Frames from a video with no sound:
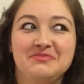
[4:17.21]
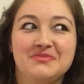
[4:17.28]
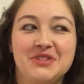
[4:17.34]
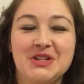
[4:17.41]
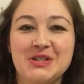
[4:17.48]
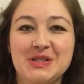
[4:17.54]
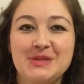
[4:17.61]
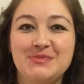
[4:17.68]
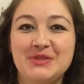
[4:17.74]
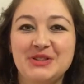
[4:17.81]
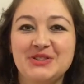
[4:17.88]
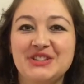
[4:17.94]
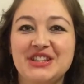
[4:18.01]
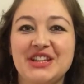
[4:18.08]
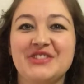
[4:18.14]
all
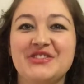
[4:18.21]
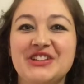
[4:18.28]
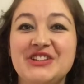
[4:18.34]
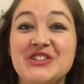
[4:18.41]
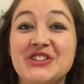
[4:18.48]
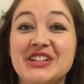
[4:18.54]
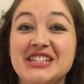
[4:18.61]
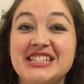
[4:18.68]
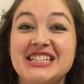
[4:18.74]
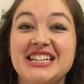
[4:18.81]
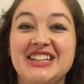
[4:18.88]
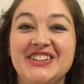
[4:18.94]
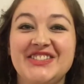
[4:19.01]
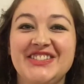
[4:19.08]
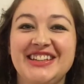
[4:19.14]
spooked that we noticed
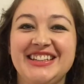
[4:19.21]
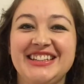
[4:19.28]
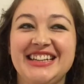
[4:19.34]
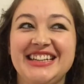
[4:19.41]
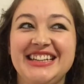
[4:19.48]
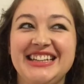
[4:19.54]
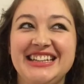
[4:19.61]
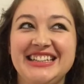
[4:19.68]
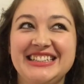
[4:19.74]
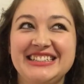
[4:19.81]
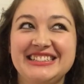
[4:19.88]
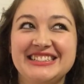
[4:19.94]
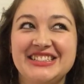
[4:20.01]
him and like he